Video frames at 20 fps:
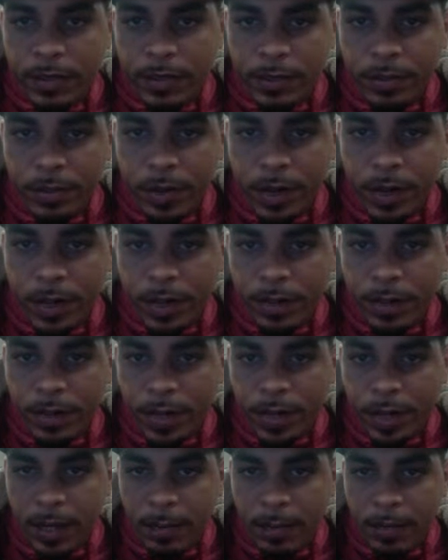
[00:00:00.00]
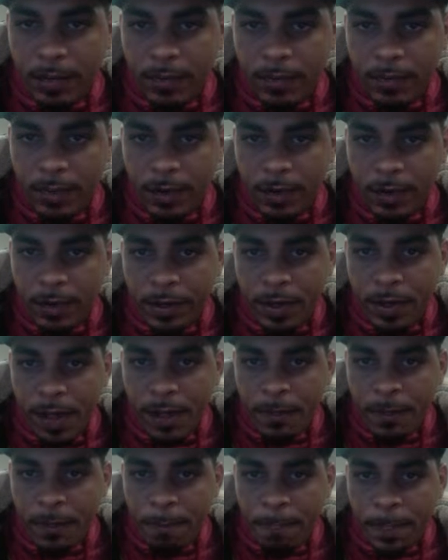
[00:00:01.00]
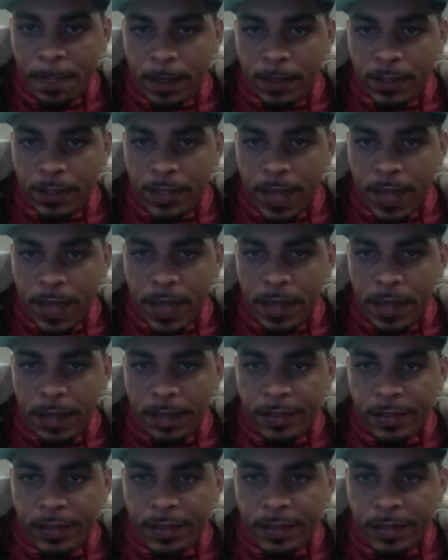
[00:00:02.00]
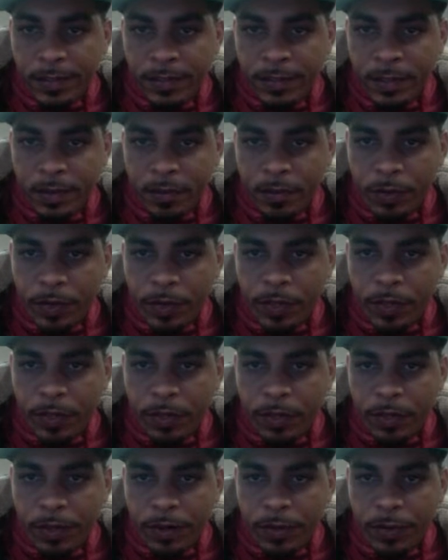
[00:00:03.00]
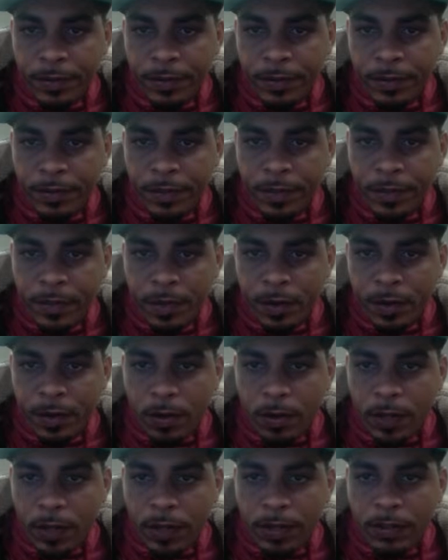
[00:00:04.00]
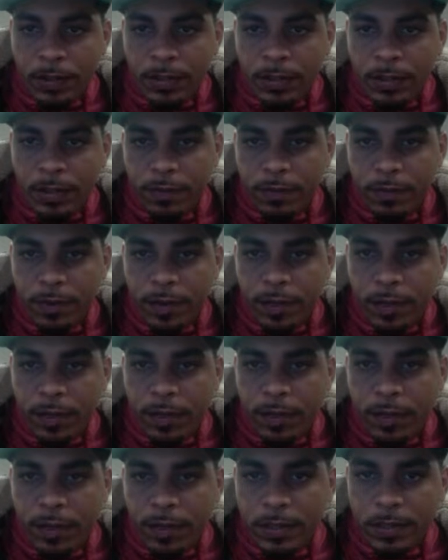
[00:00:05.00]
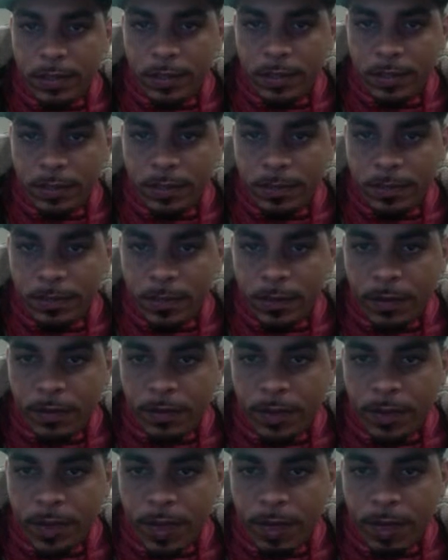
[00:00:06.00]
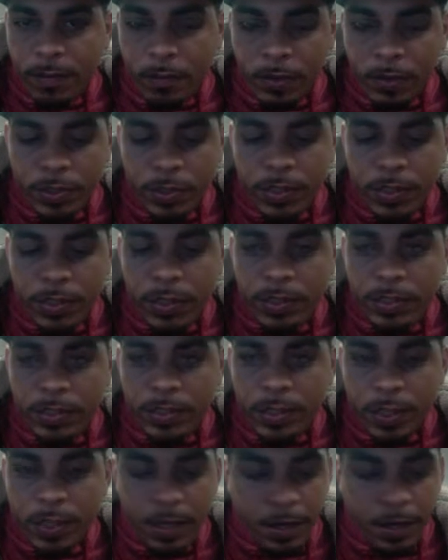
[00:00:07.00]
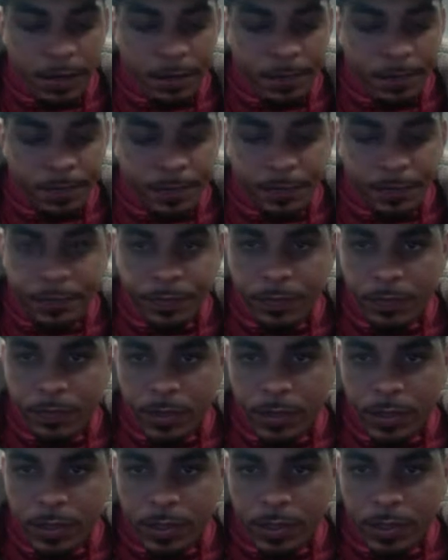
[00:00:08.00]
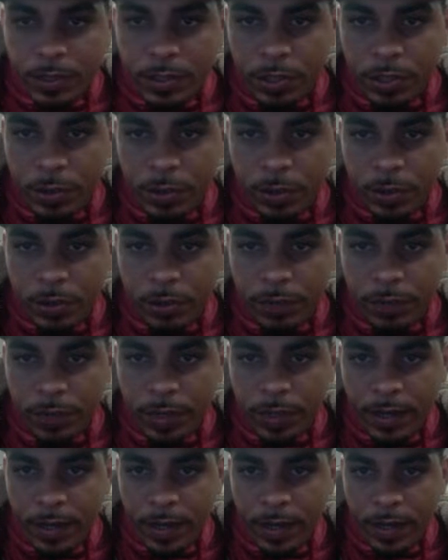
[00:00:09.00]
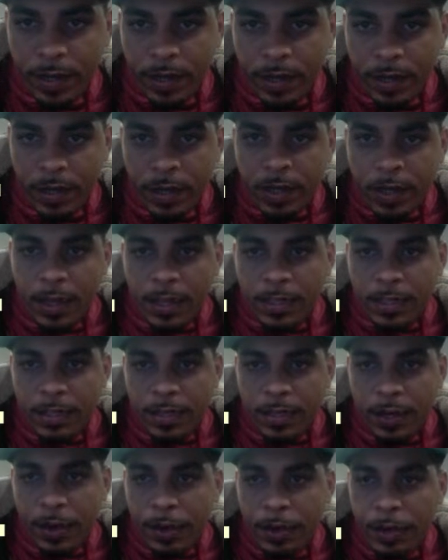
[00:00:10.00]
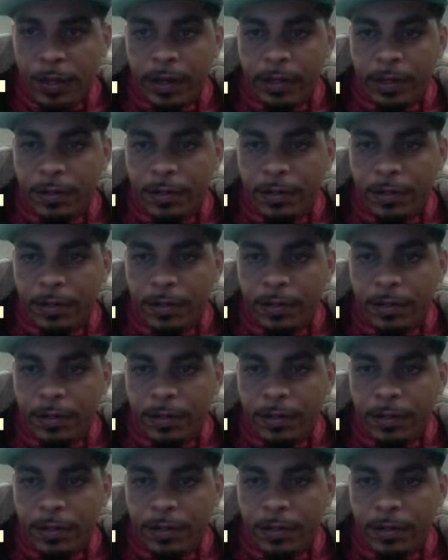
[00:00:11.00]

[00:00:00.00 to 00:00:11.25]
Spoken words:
So got like the name of the font, the size, regular, all that good stuff. This, the VA portion that you see here, is just showing you a V and an A. It's kerning.